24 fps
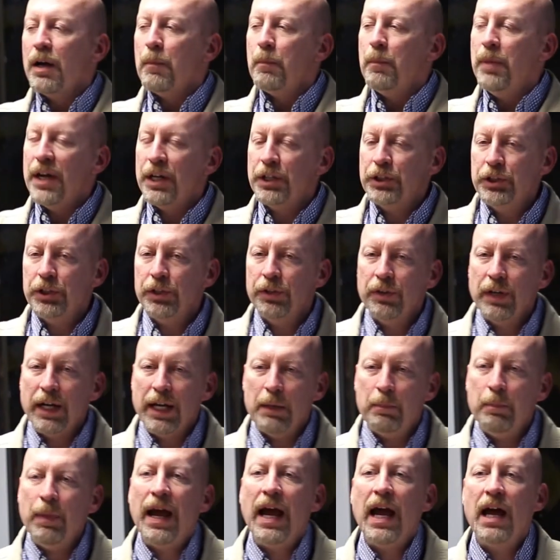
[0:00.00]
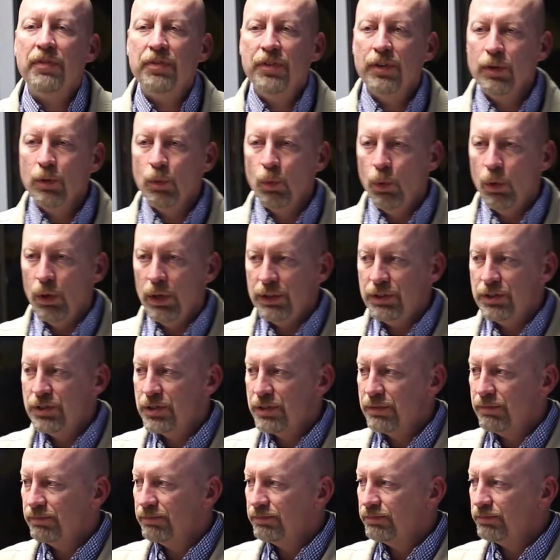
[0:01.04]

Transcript: Picture a path in the woods.